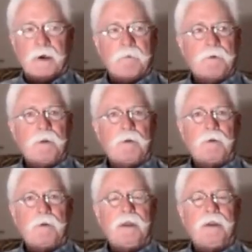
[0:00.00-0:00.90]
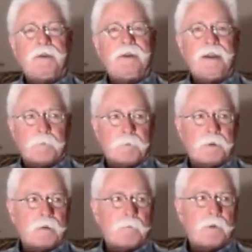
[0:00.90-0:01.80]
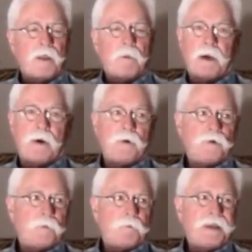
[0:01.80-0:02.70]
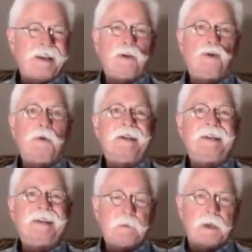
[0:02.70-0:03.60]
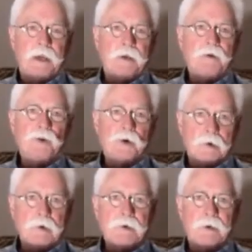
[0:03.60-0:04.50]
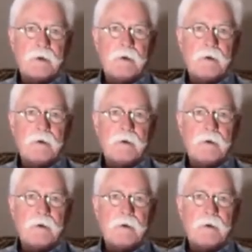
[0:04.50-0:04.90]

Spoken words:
the attempt by the powers that be to intimidate jurors,